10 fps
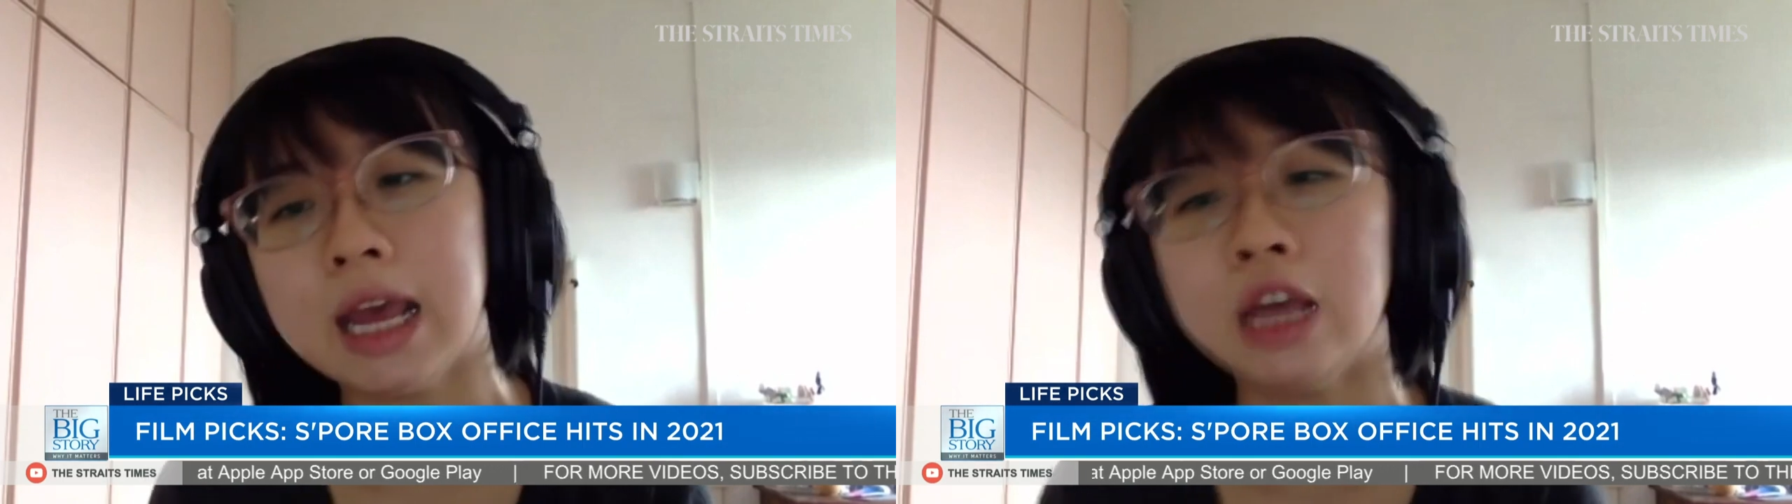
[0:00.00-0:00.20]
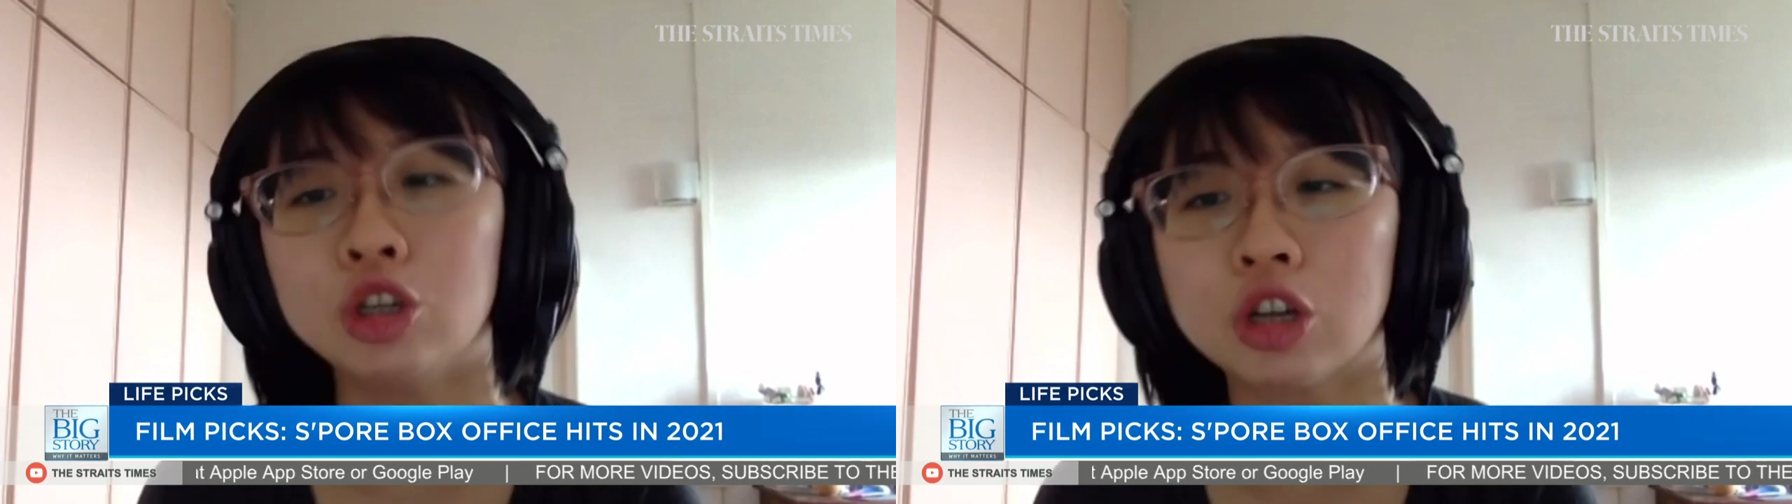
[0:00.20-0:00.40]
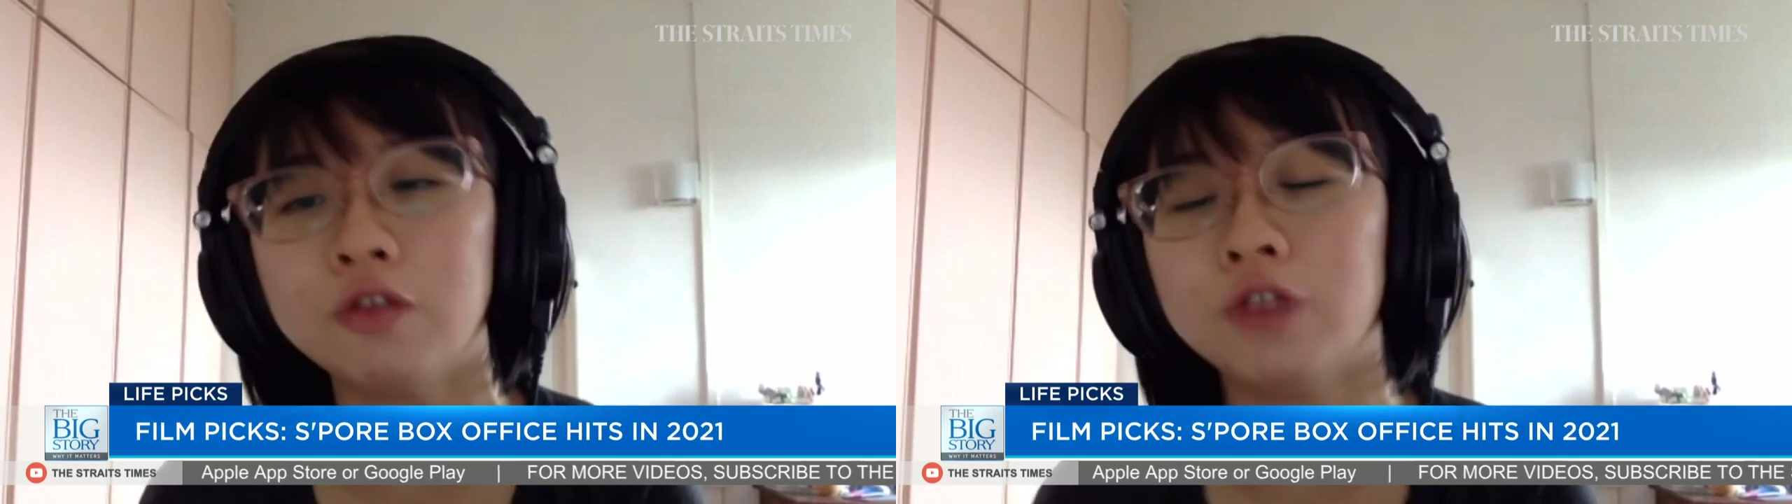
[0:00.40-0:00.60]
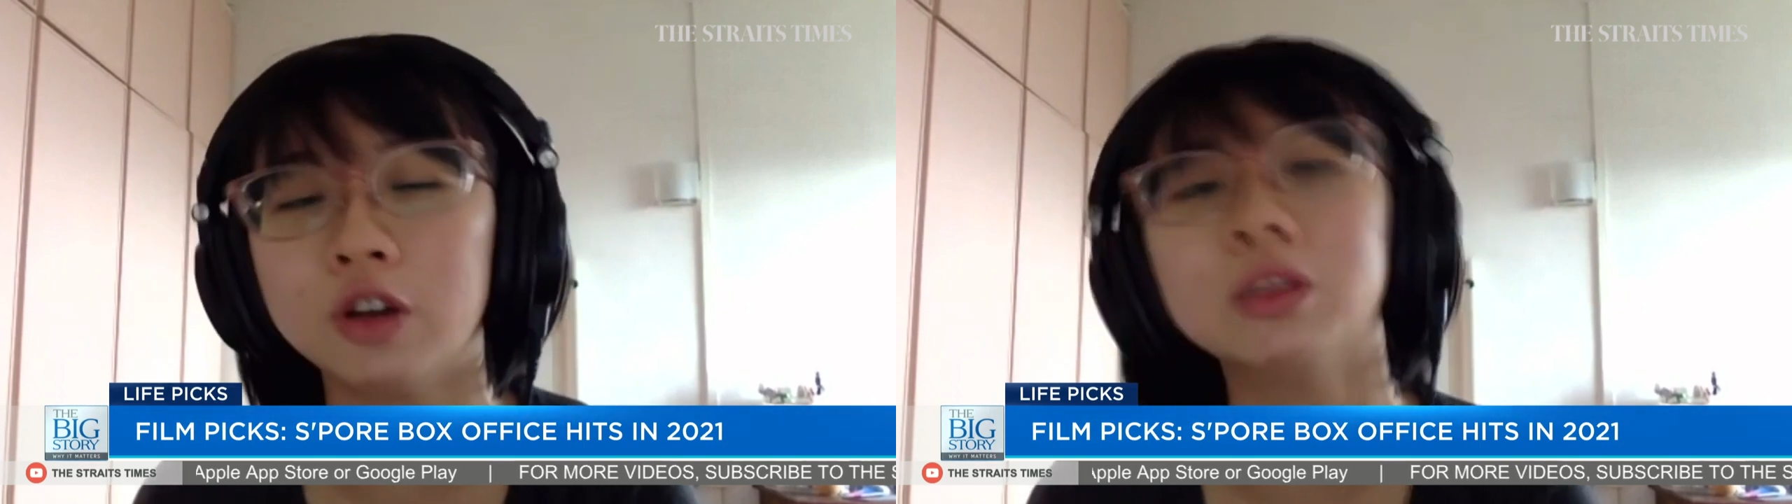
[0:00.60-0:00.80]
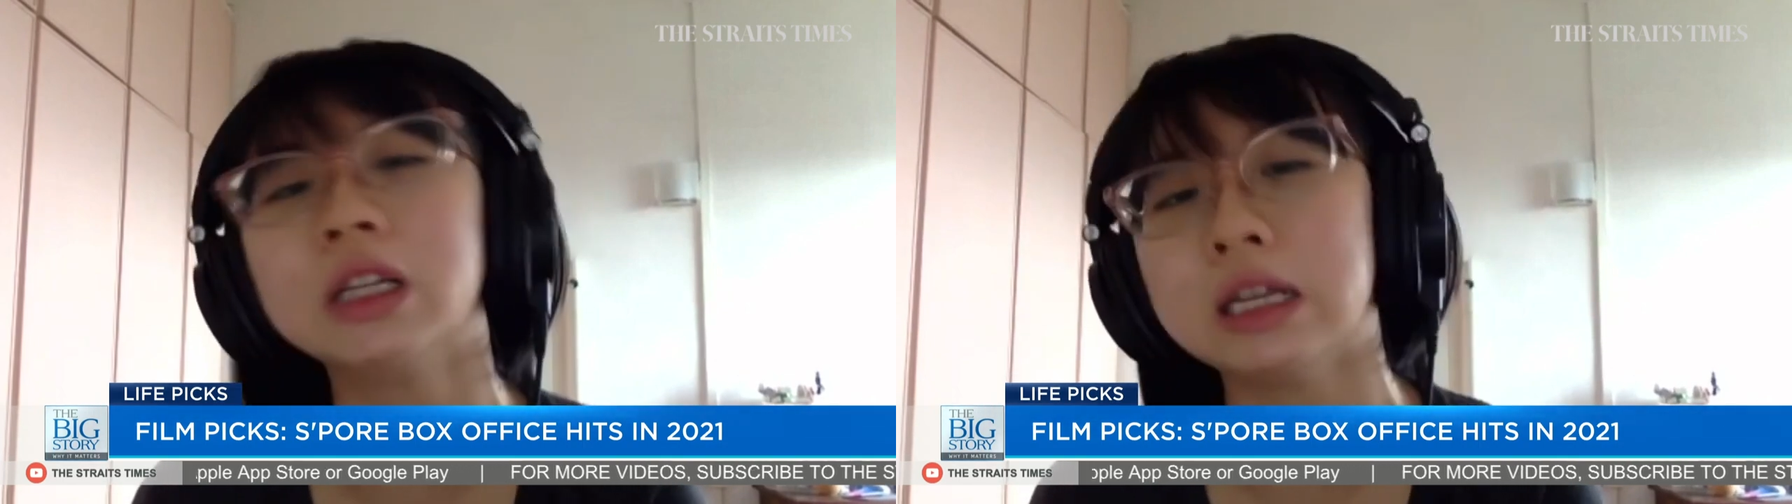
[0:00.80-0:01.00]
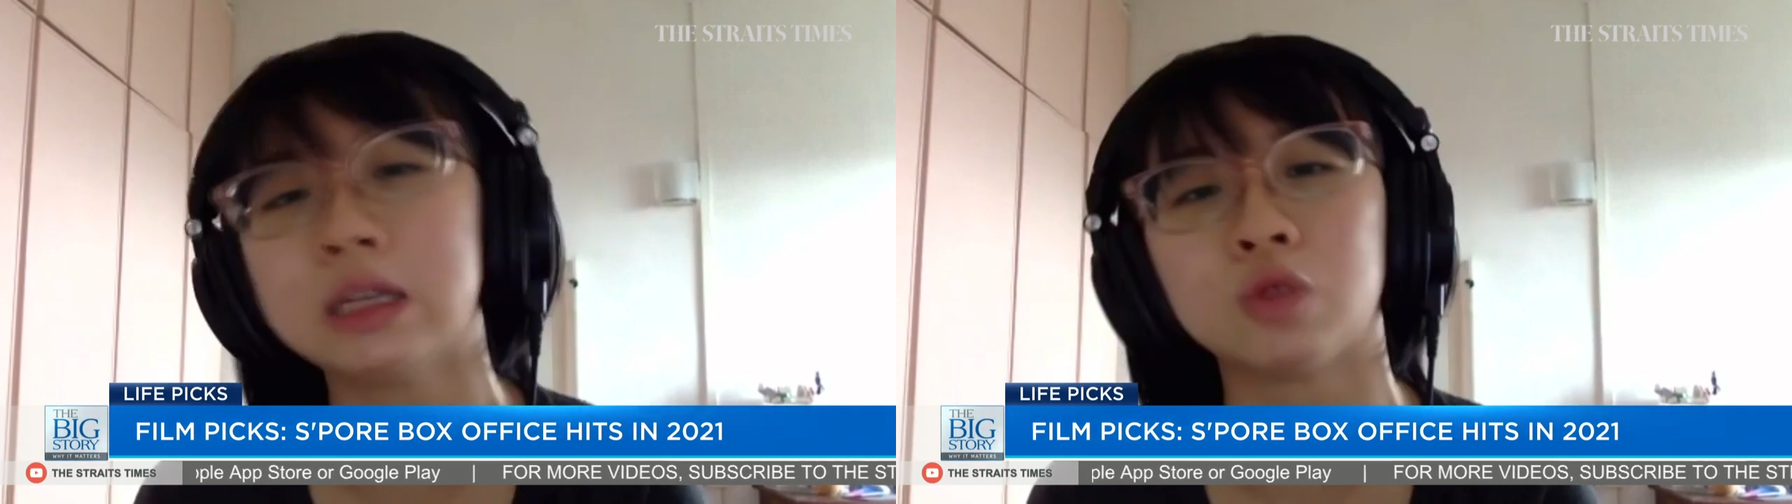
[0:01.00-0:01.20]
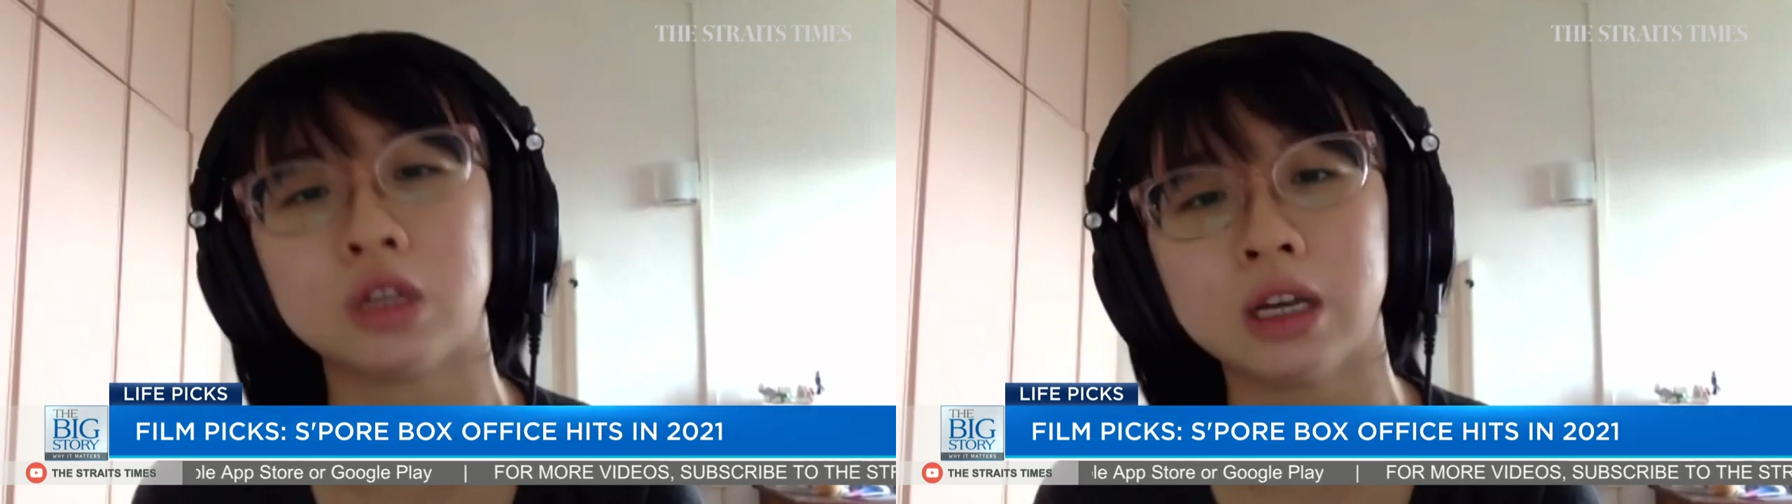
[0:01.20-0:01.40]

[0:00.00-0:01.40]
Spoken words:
Asian film list was